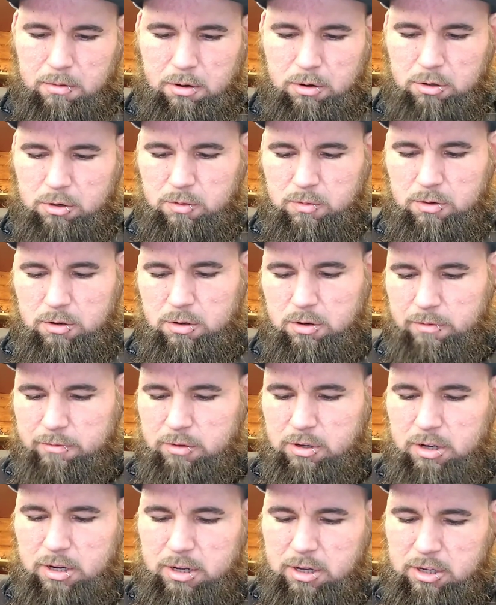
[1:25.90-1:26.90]
Oxford,
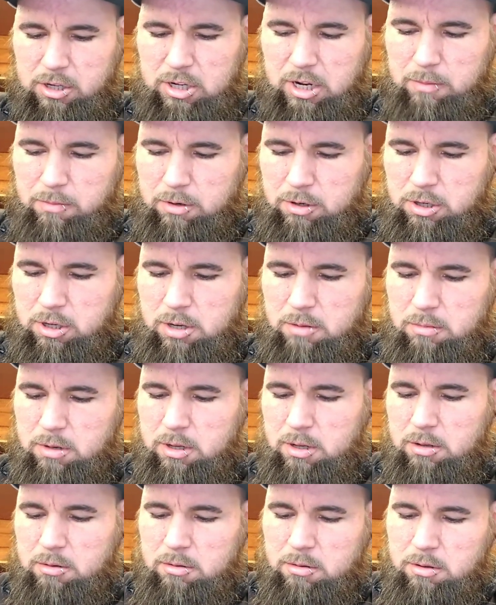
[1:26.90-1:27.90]
obviously established
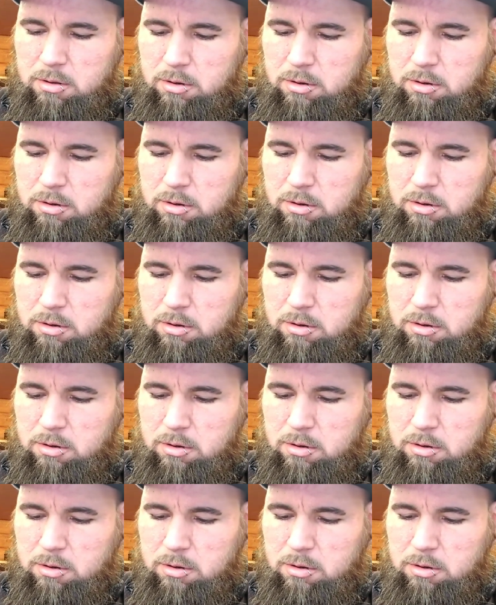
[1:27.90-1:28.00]
company.